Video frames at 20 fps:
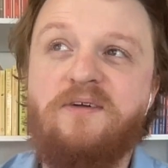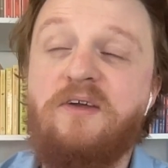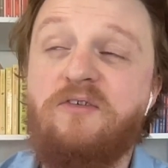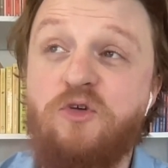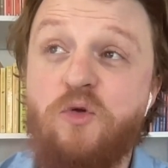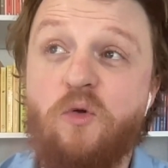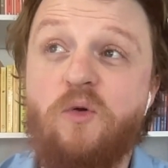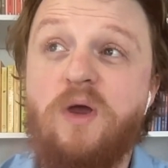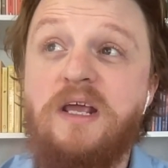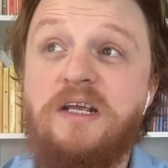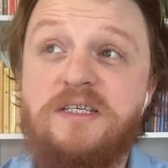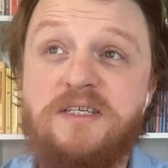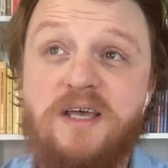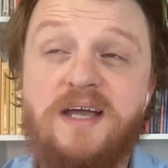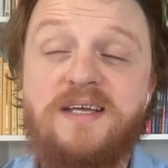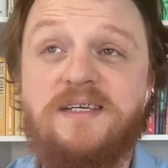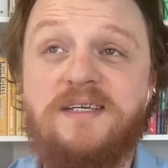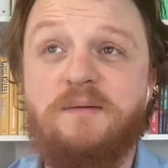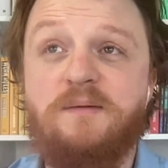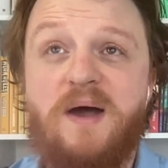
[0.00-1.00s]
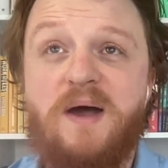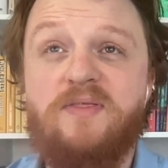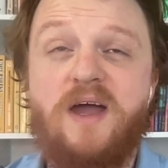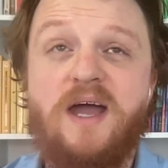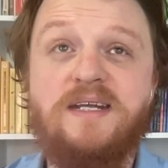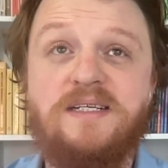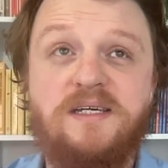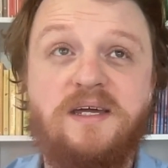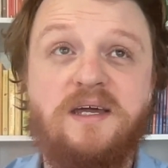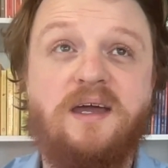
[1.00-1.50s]
if you're excited about
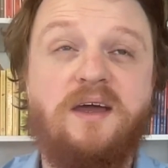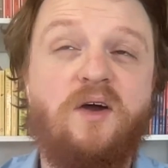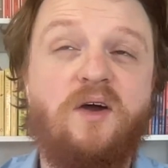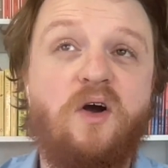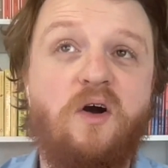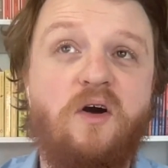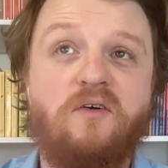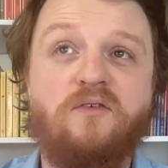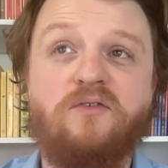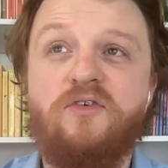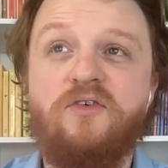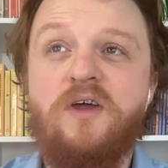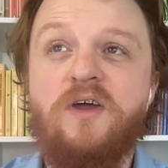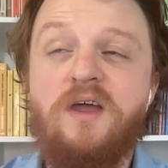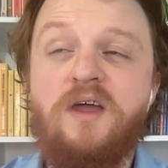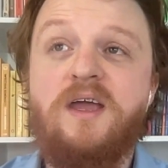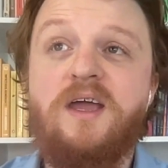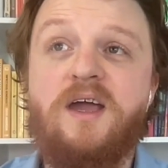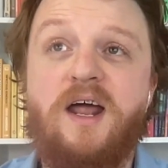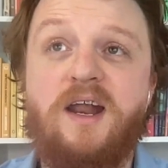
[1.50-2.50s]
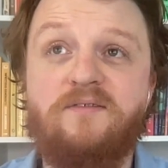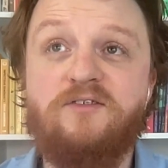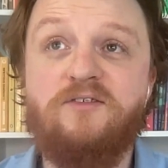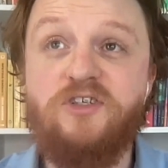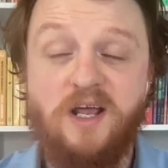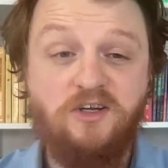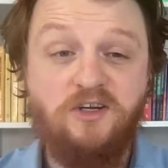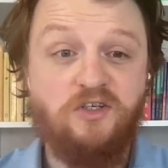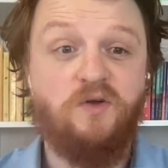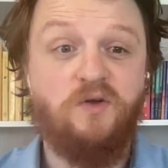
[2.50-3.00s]
the idea of kind of
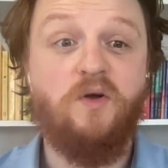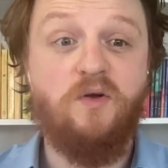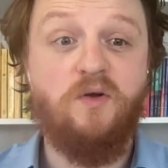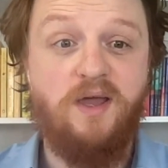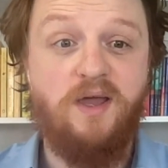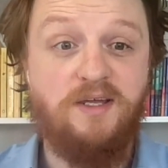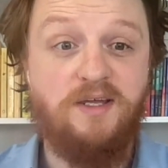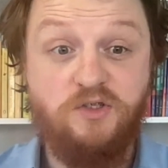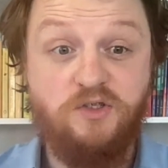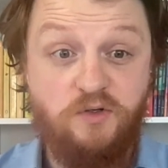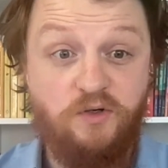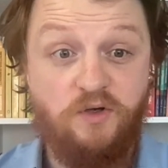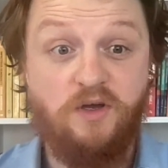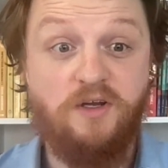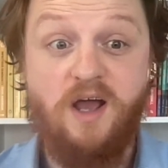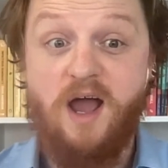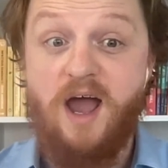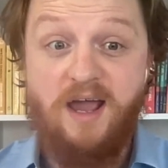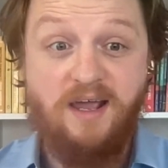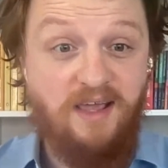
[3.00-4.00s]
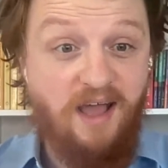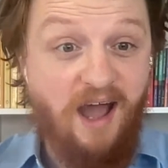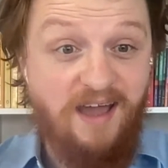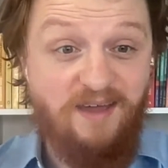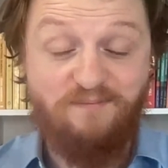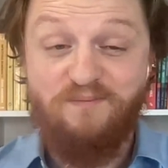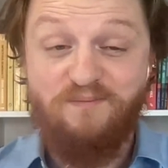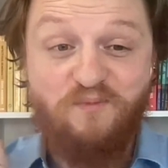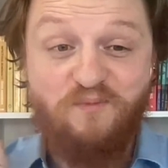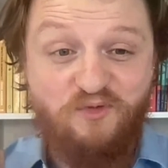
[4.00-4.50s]
changing your career to do good,
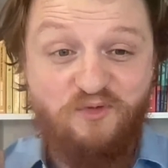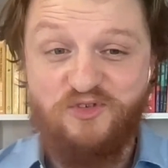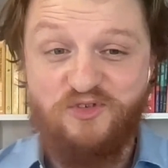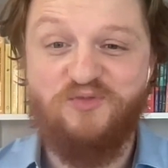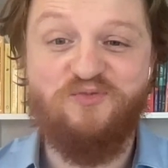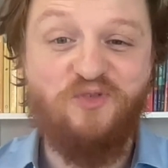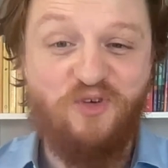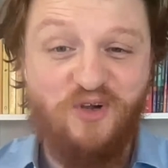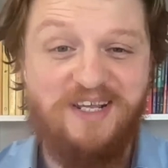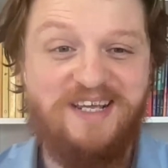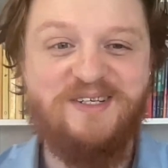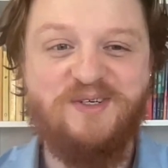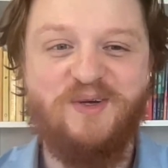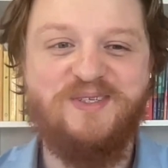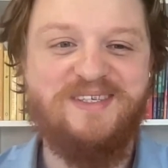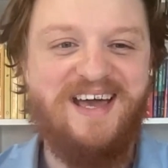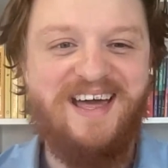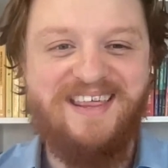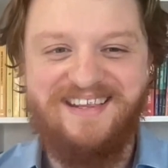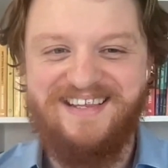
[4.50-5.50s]
I fully endorse that.